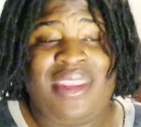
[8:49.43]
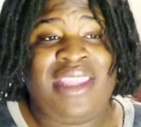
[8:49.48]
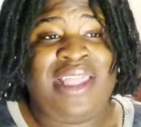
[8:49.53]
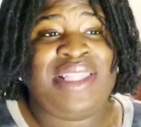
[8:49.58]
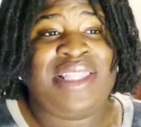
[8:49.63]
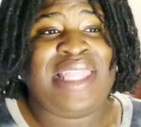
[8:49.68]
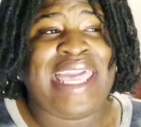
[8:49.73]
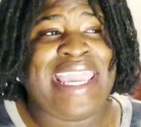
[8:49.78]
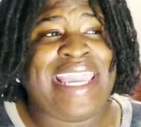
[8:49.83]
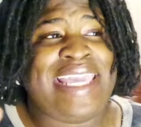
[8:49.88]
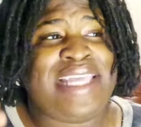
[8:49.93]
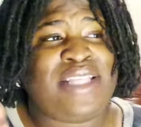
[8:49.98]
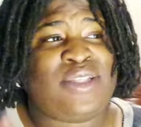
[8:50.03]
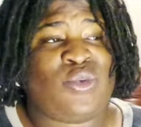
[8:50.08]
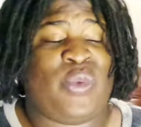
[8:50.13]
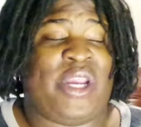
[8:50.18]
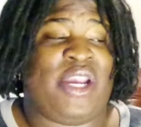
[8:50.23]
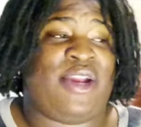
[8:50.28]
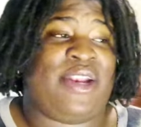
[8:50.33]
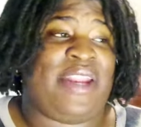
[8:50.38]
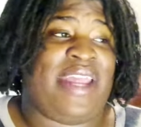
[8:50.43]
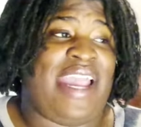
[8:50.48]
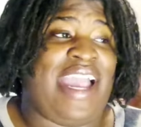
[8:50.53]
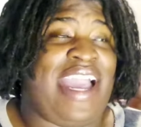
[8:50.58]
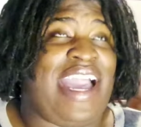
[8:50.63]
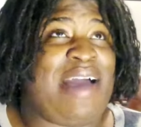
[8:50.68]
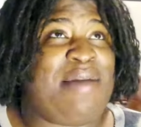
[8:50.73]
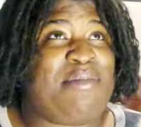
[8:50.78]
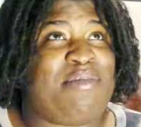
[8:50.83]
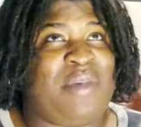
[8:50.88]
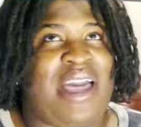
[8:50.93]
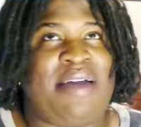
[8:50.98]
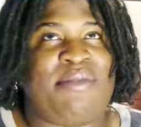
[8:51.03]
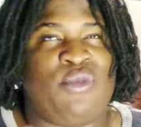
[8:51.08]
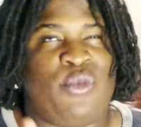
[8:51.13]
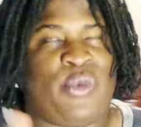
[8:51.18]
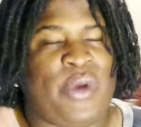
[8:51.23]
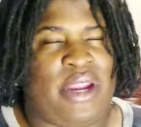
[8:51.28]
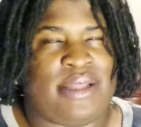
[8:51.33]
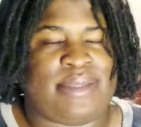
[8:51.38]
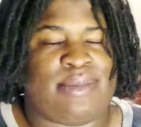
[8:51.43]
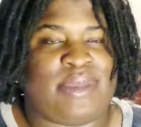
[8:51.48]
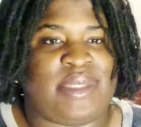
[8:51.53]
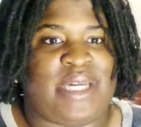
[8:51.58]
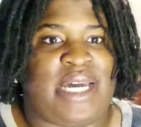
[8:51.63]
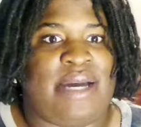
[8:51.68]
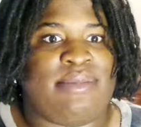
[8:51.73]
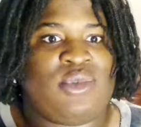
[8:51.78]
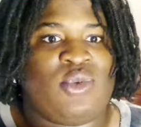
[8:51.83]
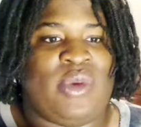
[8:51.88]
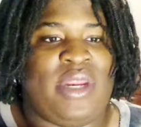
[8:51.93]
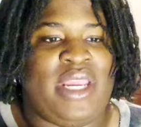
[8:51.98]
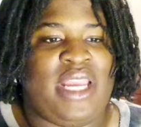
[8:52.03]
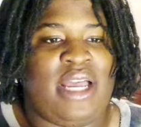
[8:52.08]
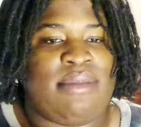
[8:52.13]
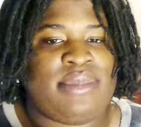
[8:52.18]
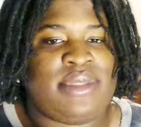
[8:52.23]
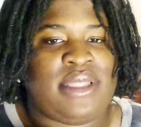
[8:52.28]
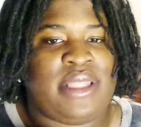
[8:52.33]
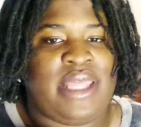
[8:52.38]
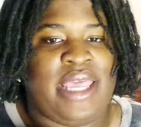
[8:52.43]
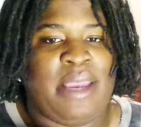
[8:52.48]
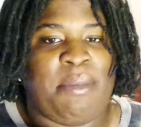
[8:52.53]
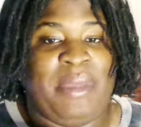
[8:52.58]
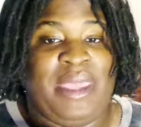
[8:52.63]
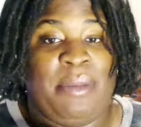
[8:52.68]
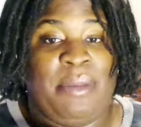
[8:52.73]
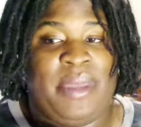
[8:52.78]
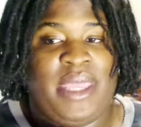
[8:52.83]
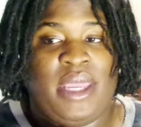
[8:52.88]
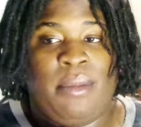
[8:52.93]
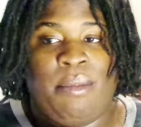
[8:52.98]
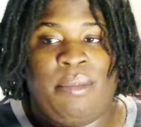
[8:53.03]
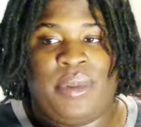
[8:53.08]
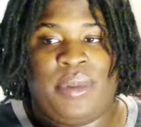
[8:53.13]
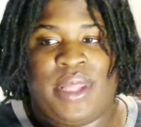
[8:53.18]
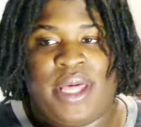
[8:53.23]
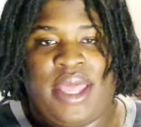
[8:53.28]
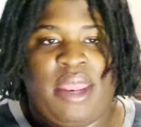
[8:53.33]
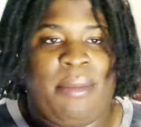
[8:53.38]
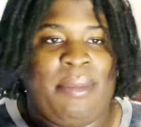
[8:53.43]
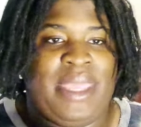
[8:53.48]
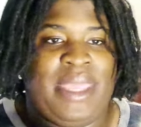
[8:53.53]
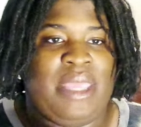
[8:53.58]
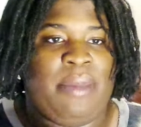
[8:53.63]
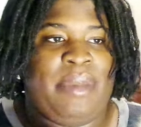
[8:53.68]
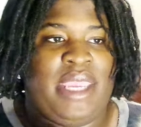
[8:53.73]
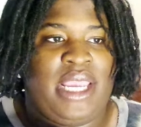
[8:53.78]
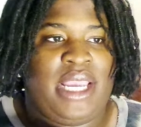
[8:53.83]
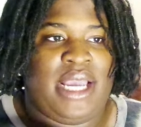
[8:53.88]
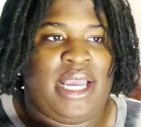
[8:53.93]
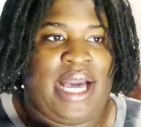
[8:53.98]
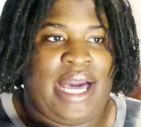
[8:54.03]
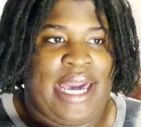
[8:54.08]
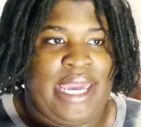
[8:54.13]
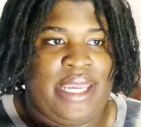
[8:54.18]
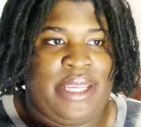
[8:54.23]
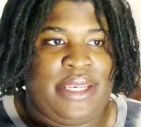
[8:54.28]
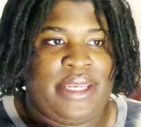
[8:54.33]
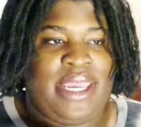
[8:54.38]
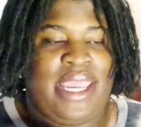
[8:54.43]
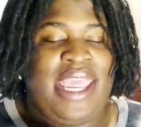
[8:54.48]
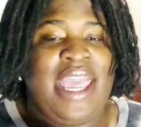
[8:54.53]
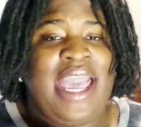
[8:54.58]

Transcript: Like, it's weird. I'm weird sometimes when it comes to like me being blunt and me being kind.